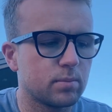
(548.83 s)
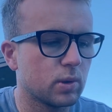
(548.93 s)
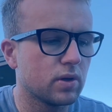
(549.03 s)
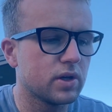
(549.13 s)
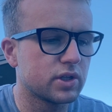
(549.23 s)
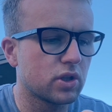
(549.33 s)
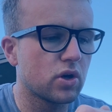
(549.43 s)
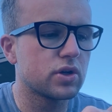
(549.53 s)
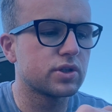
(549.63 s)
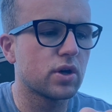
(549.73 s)
but as
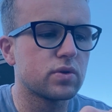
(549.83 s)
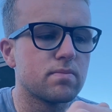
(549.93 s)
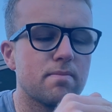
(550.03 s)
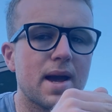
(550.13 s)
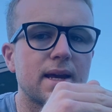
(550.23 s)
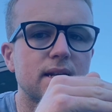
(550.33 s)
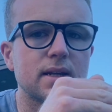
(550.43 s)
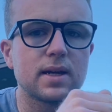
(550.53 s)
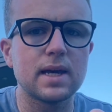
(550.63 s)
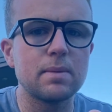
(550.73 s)
long as those
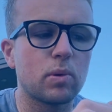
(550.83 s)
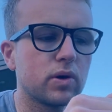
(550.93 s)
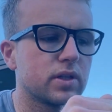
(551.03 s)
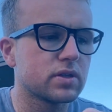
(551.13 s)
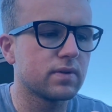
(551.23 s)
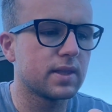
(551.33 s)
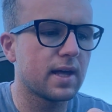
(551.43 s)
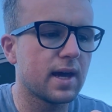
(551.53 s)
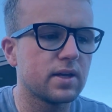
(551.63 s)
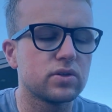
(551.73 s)
main key points are in
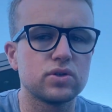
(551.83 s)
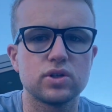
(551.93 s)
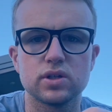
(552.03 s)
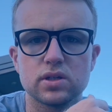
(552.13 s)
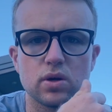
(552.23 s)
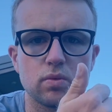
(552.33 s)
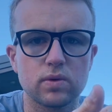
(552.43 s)
there, such as